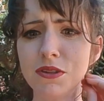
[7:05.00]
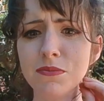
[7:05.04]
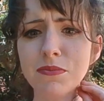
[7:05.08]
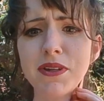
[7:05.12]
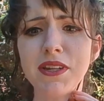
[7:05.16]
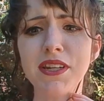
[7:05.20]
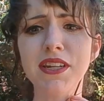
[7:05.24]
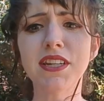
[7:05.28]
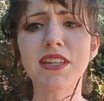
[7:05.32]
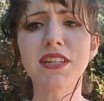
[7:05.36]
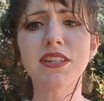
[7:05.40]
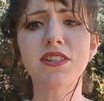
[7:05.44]

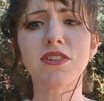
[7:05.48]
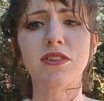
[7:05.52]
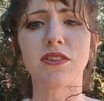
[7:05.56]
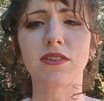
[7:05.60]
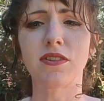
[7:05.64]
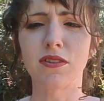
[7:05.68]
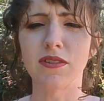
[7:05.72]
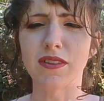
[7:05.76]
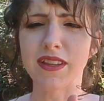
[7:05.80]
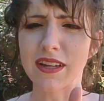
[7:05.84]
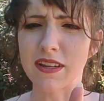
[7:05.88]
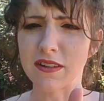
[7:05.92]
being into,
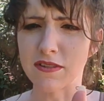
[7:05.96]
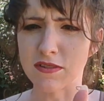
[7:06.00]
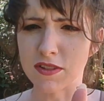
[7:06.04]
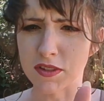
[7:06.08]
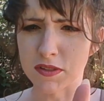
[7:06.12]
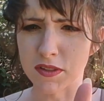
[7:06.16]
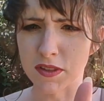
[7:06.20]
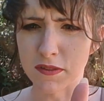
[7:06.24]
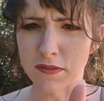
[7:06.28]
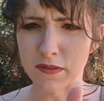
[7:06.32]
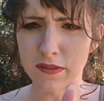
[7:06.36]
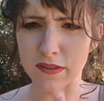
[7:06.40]
no, that goes
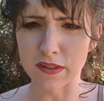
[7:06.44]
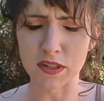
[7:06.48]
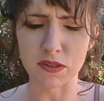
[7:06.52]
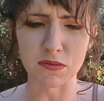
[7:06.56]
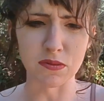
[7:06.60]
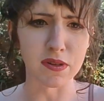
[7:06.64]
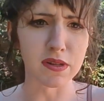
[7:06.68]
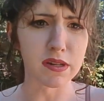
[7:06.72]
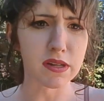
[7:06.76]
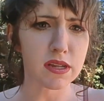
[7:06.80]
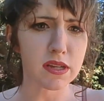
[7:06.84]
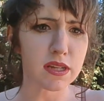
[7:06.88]
with the first
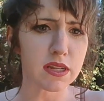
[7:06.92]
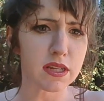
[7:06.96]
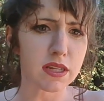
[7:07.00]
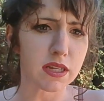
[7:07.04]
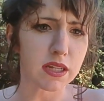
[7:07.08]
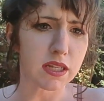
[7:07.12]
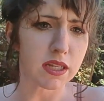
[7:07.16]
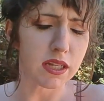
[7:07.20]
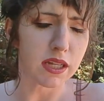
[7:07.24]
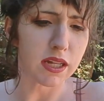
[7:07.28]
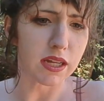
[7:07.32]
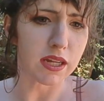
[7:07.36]
one,
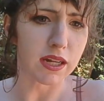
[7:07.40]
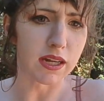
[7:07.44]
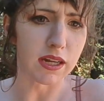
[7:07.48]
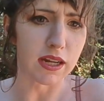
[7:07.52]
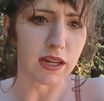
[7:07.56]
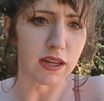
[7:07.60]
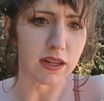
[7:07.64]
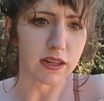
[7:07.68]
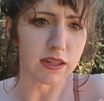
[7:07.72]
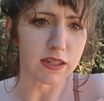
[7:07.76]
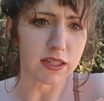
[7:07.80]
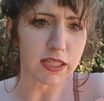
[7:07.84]

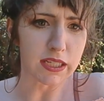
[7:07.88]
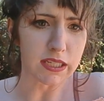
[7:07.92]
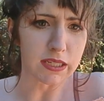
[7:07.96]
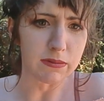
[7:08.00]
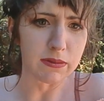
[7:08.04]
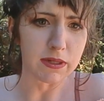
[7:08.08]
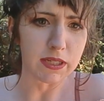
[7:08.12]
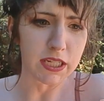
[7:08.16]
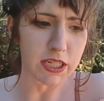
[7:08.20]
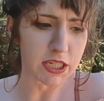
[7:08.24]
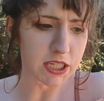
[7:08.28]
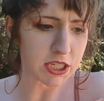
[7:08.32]
to
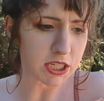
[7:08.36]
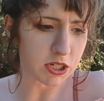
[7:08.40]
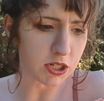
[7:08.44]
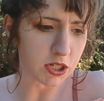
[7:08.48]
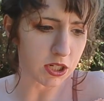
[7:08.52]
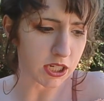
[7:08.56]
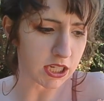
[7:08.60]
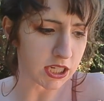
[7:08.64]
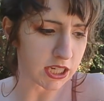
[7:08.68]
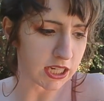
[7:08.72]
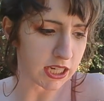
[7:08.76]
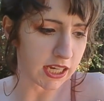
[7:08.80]
be
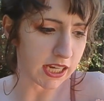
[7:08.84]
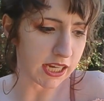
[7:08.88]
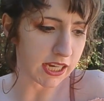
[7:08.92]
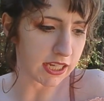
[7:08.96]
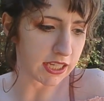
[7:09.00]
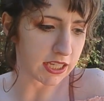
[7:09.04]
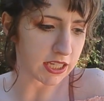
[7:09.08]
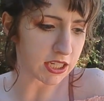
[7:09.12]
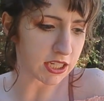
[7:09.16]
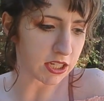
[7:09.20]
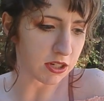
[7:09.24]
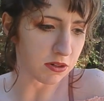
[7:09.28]
discouraged
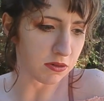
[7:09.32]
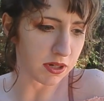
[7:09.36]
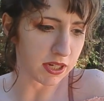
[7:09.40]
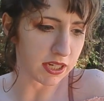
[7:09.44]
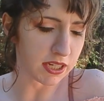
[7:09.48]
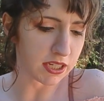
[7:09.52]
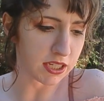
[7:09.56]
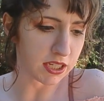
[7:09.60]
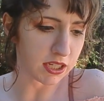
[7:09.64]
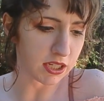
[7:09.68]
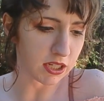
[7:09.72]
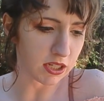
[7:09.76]
against going
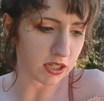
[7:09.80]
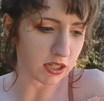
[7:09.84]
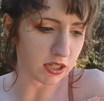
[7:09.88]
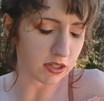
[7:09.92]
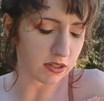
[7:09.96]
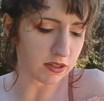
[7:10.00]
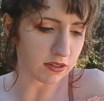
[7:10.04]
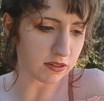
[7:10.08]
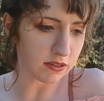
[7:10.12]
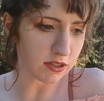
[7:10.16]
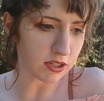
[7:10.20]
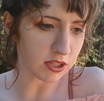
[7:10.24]
into
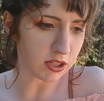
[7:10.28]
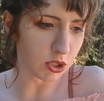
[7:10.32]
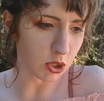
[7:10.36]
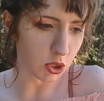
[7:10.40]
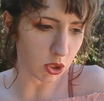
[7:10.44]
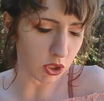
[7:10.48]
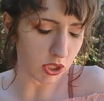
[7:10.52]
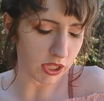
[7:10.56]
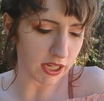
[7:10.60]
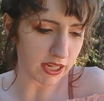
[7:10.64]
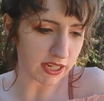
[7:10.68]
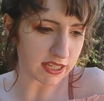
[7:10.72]

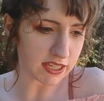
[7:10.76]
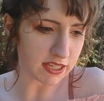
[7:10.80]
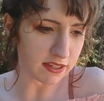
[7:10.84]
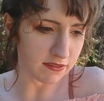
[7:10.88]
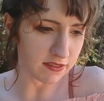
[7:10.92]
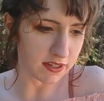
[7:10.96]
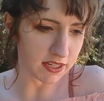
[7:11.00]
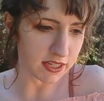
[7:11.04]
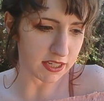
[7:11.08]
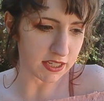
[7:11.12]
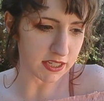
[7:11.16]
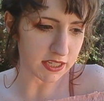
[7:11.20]
girl
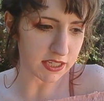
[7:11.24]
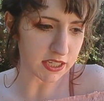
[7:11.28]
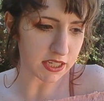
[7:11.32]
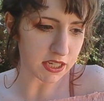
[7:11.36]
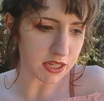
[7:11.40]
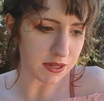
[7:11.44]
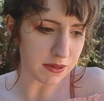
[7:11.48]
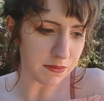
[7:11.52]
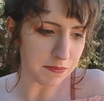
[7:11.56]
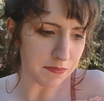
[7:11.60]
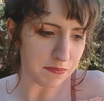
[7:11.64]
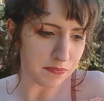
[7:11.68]
activities.
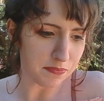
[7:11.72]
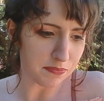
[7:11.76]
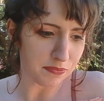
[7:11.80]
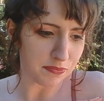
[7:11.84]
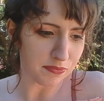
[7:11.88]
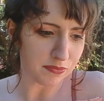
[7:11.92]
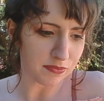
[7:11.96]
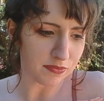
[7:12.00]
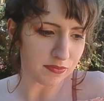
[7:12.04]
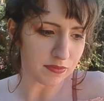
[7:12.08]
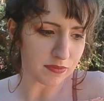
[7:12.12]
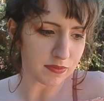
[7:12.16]

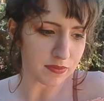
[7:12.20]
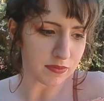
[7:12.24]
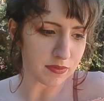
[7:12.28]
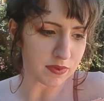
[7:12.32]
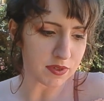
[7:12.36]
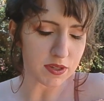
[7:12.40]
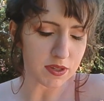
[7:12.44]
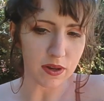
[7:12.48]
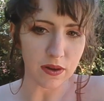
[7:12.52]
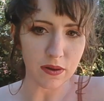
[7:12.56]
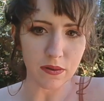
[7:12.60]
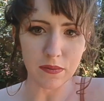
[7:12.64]

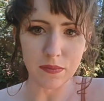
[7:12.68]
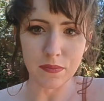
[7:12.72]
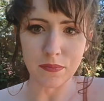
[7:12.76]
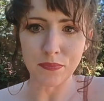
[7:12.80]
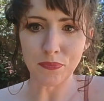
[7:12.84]
So,